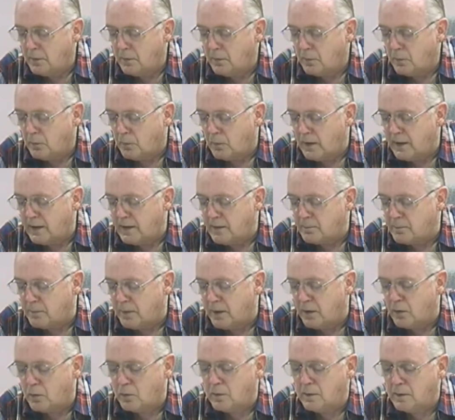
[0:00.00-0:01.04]
right
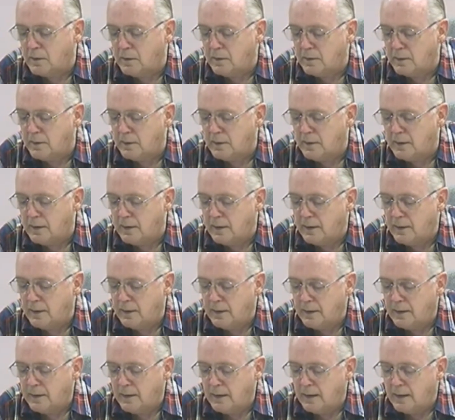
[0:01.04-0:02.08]
about,
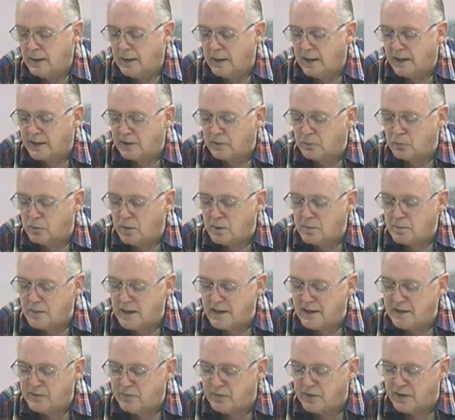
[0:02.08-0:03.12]
I can run
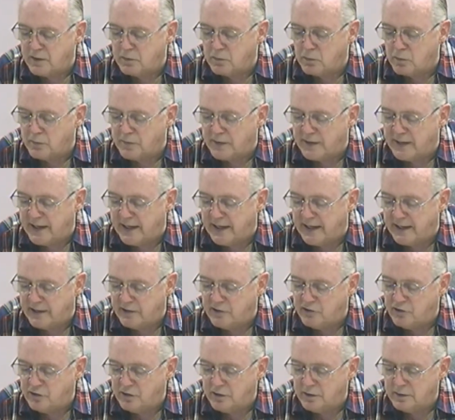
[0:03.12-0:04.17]
my finger over the
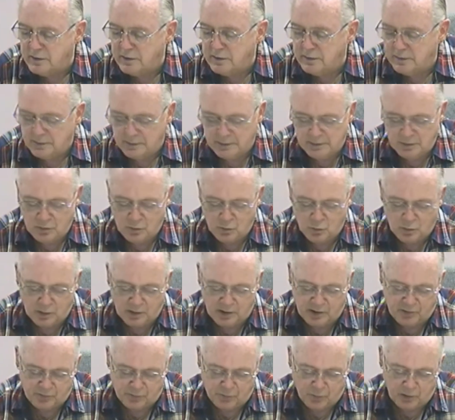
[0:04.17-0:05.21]
edge when
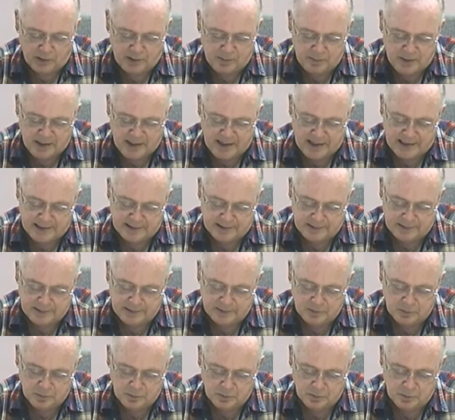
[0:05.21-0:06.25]
it's fully back
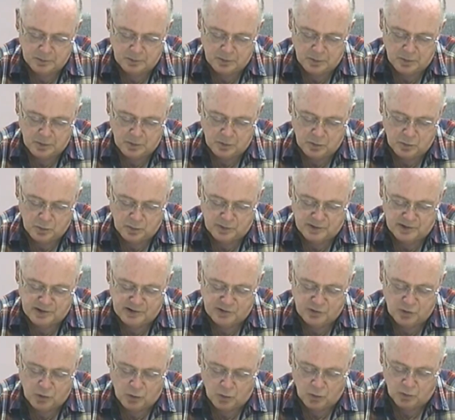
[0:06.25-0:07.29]
with these
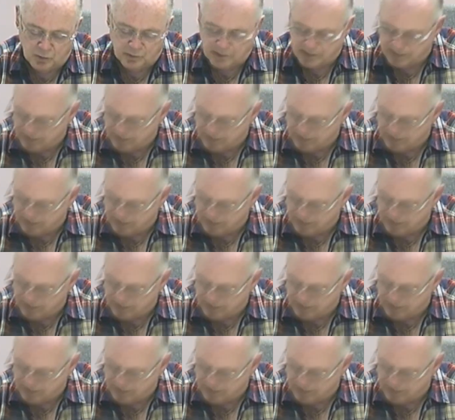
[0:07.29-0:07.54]
holes on